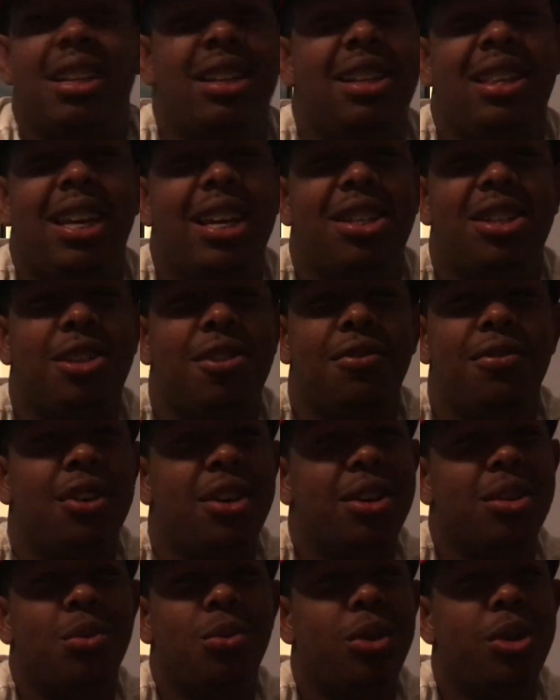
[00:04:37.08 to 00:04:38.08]
that's just
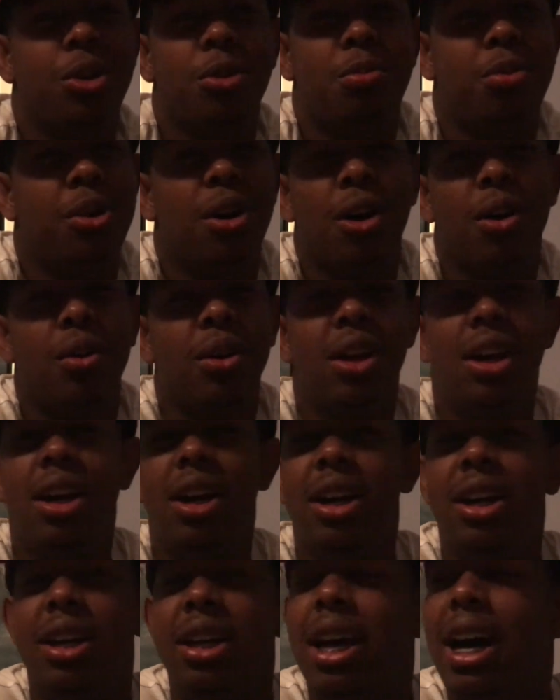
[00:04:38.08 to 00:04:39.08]
fucking weird, bro.
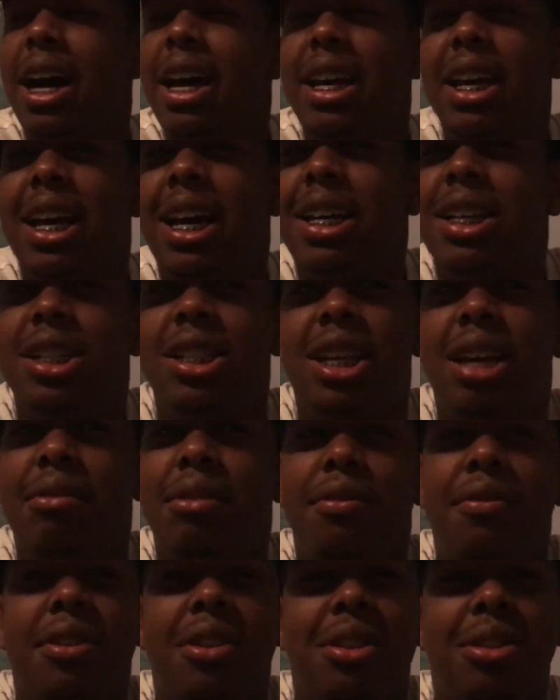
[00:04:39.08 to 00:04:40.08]
I just have
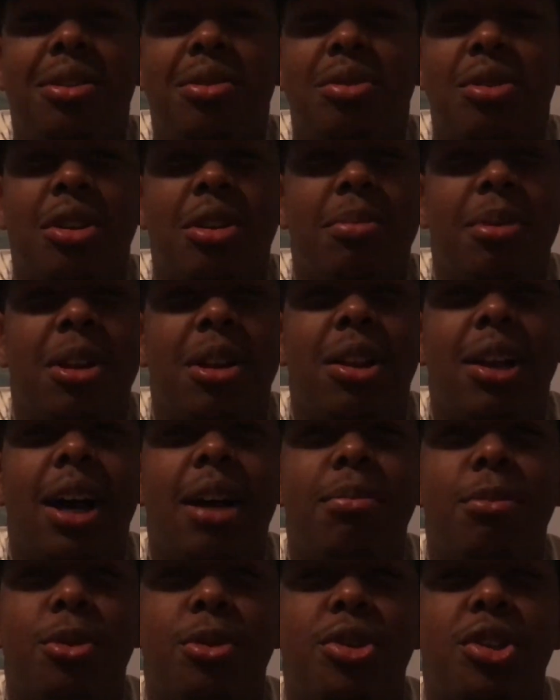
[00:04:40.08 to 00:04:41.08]
a feeling there's going to be a
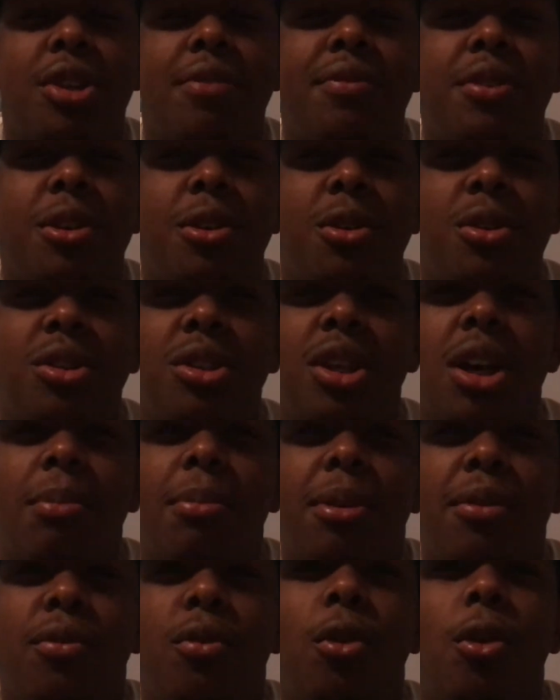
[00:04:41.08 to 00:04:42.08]
lot more shifters
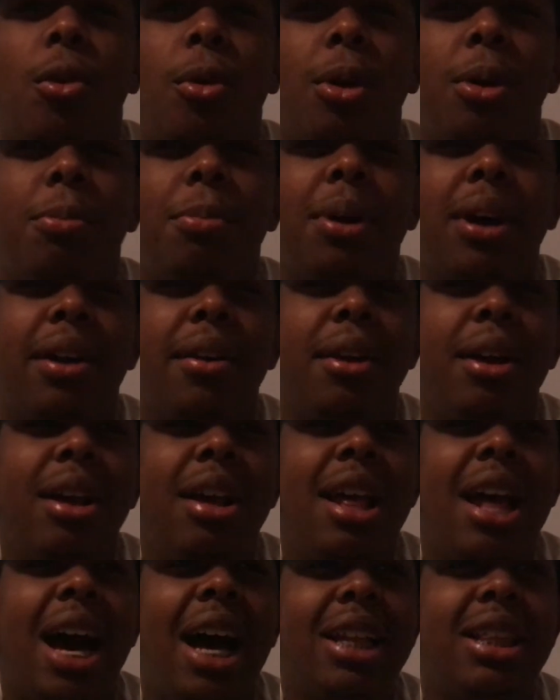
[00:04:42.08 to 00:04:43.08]
coming forward, but
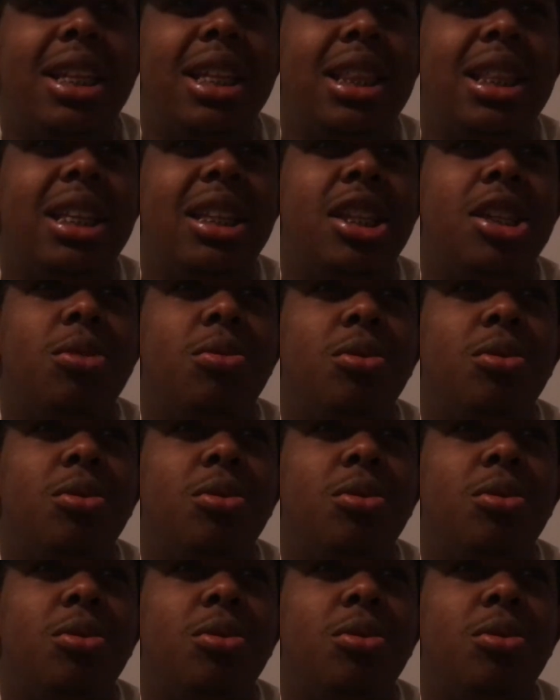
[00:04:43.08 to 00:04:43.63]
I think that this